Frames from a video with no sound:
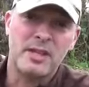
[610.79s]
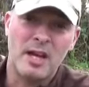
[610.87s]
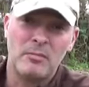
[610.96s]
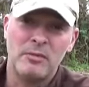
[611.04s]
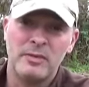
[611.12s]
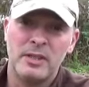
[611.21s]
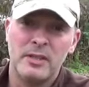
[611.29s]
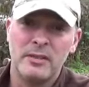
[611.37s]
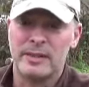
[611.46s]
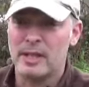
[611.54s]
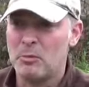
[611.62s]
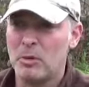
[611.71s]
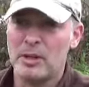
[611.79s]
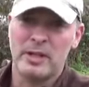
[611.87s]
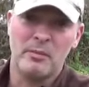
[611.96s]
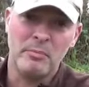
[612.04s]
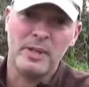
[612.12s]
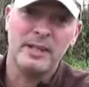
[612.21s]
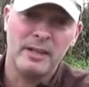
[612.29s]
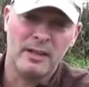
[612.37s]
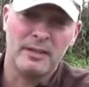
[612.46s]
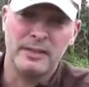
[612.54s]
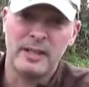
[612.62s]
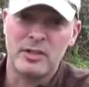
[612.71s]
time of year and I wanted a big
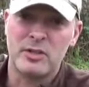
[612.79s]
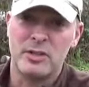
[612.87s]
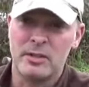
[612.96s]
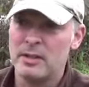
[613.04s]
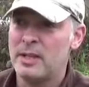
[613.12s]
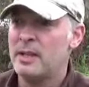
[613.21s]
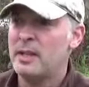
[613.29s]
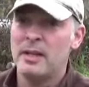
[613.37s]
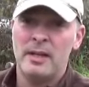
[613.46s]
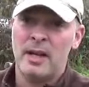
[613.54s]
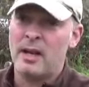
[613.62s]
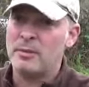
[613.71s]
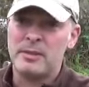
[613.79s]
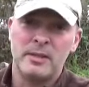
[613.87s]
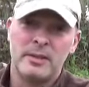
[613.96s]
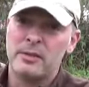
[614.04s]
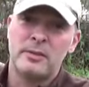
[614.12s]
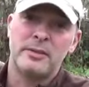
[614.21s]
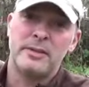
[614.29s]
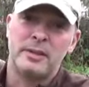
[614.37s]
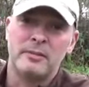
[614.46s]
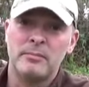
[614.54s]
garden next year, I would till the whole thing.